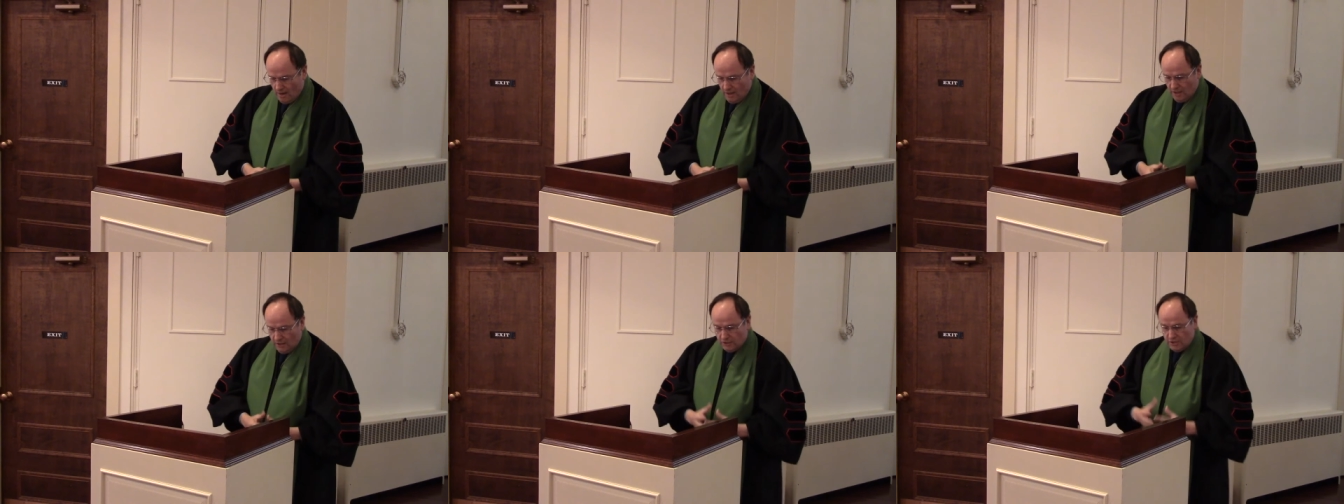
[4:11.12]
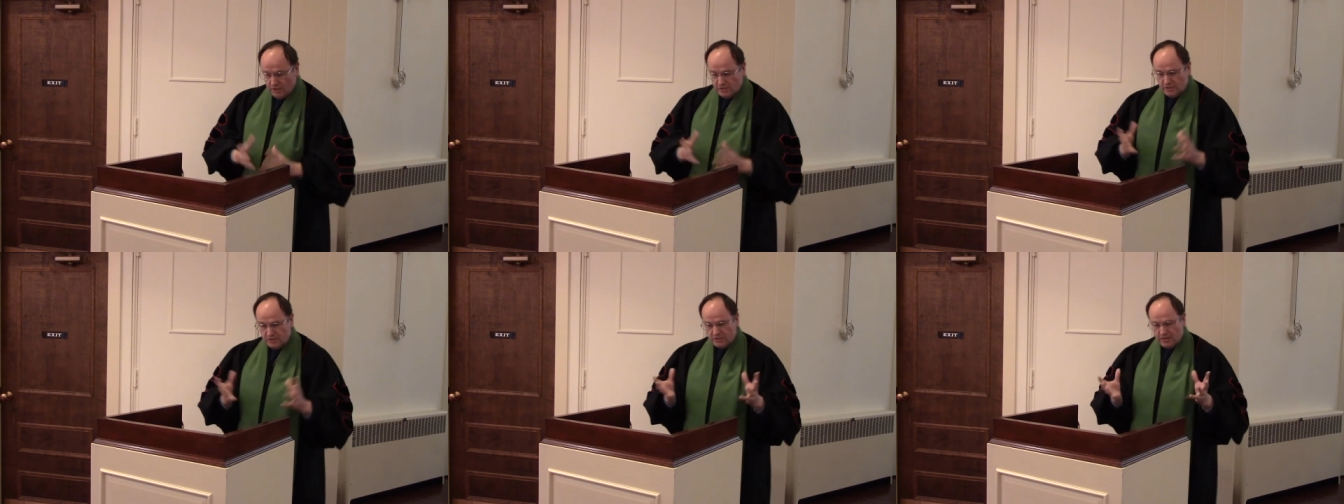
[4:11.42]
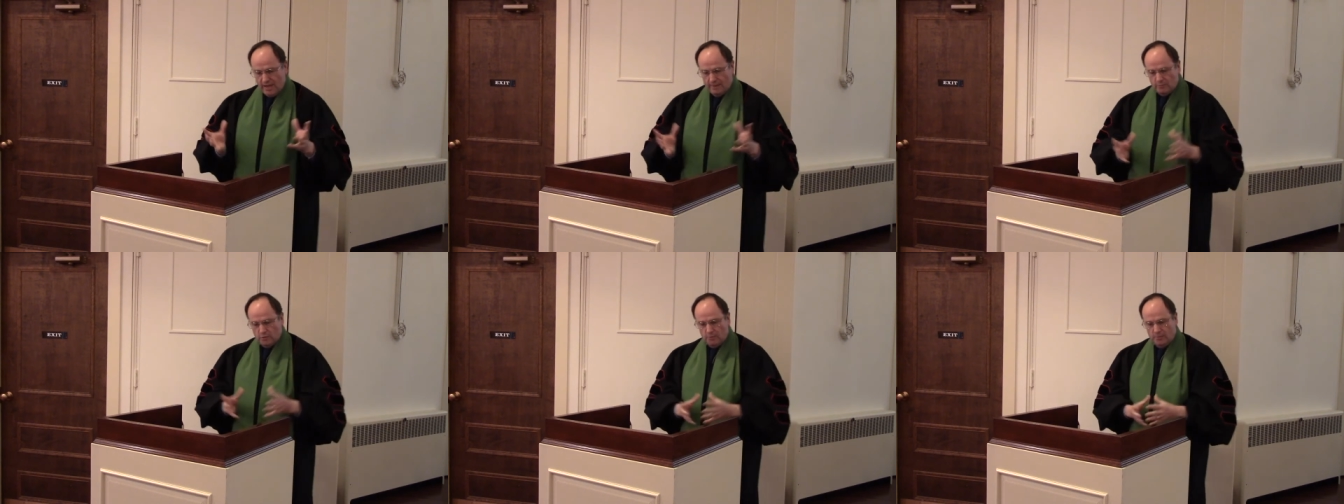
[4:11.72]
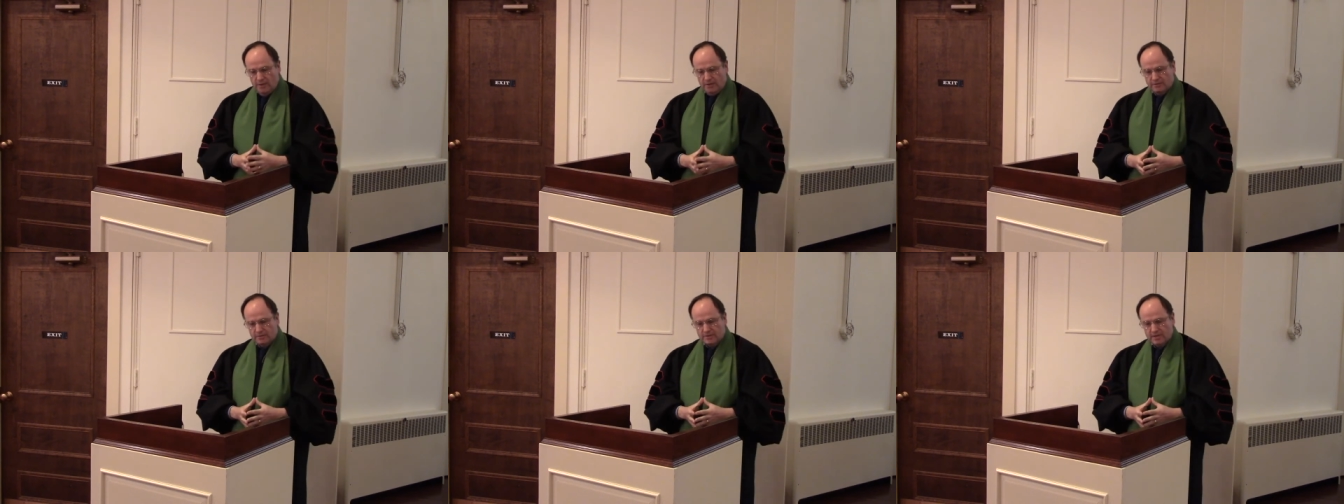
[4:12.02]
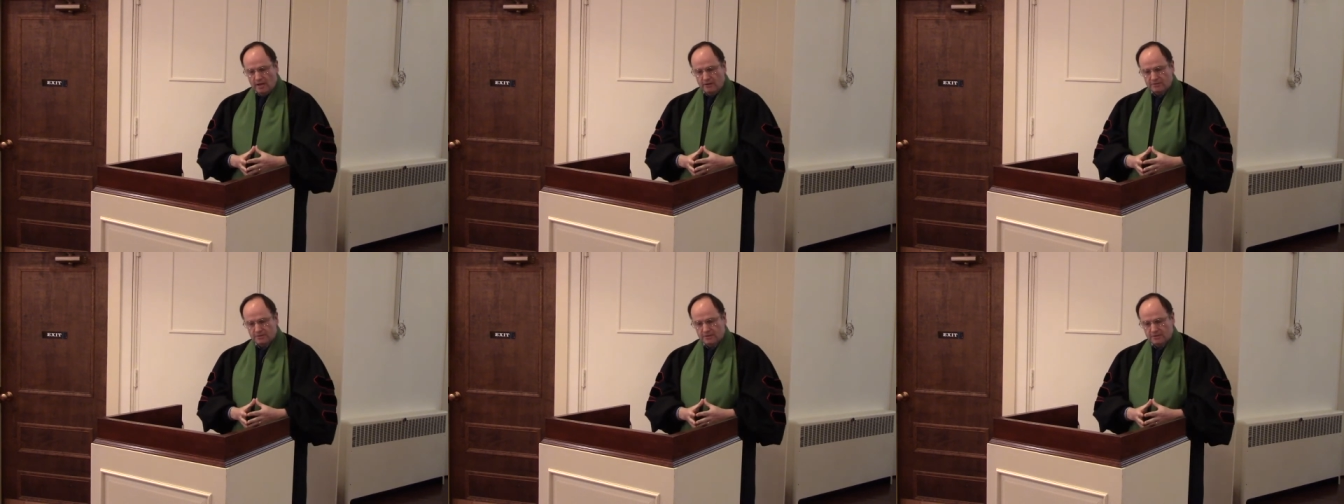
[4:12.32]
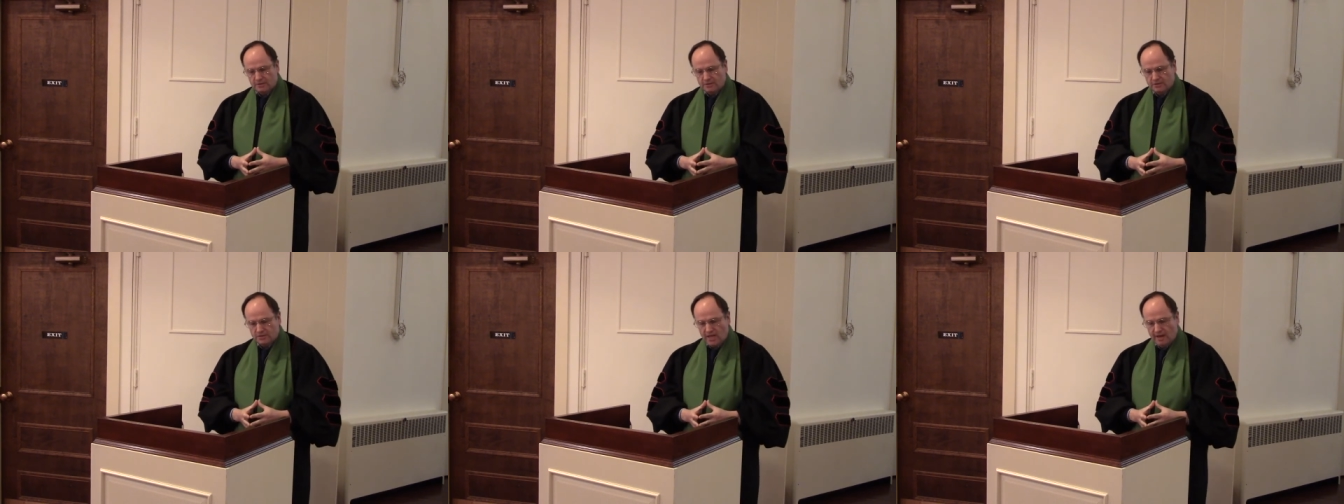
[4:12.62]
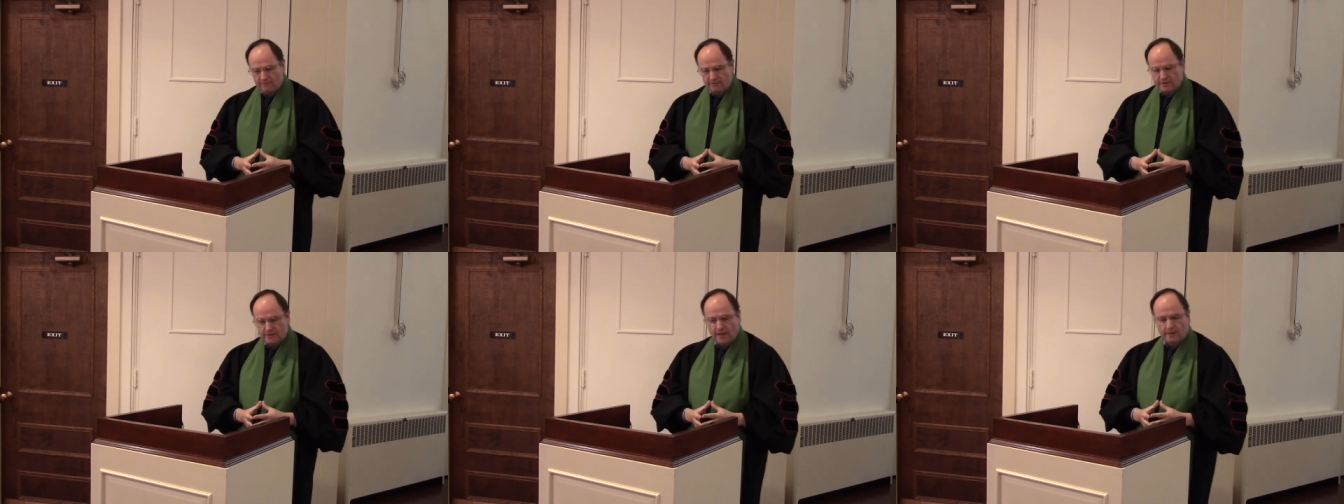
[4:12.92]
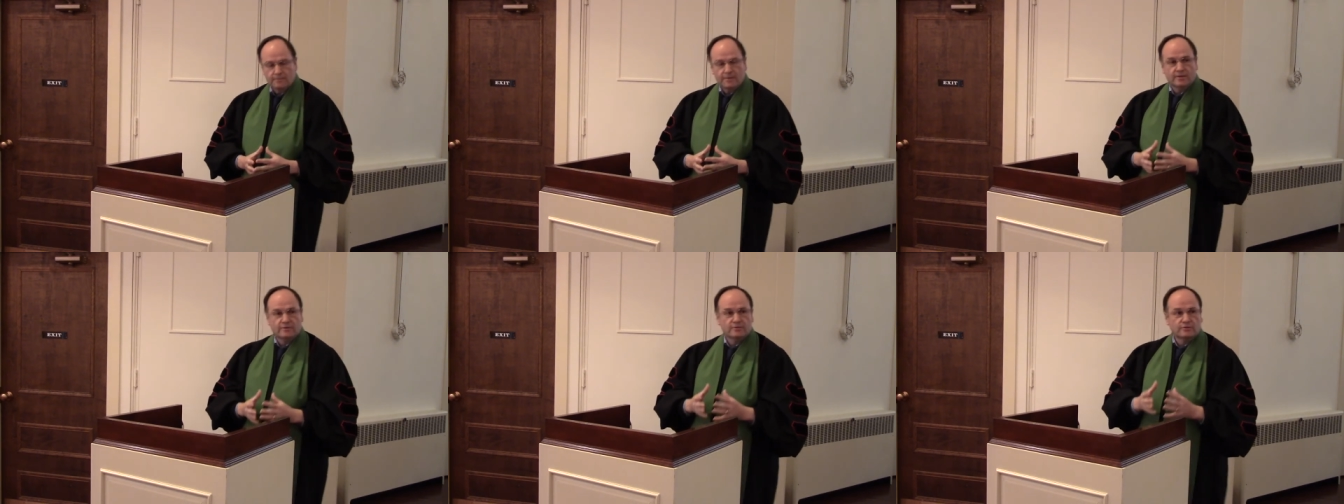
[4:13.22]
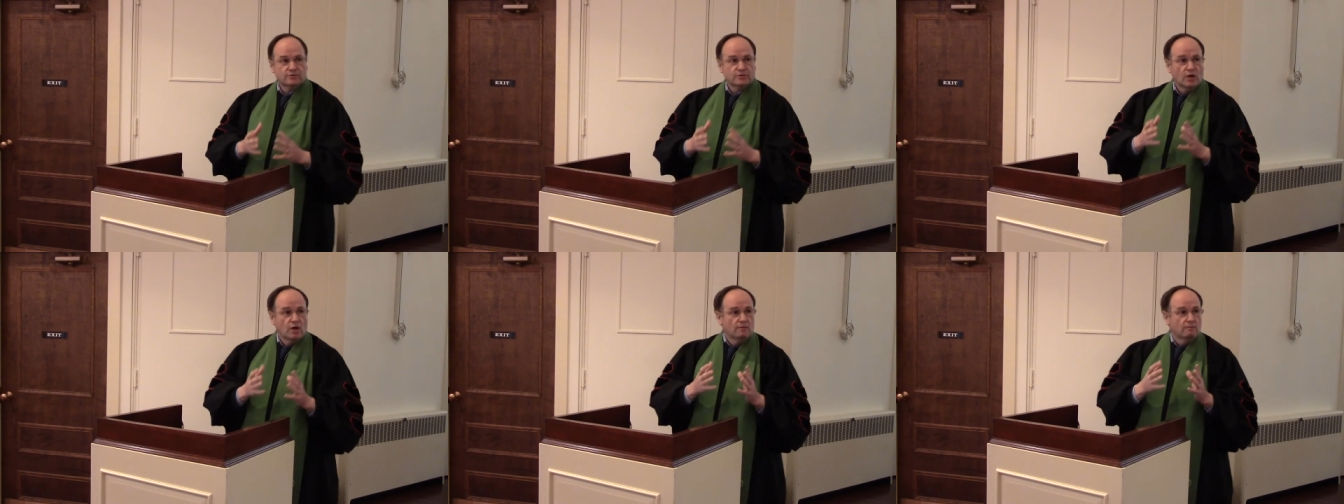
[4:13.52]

Jesus came to Peter's house and discovered that Peter's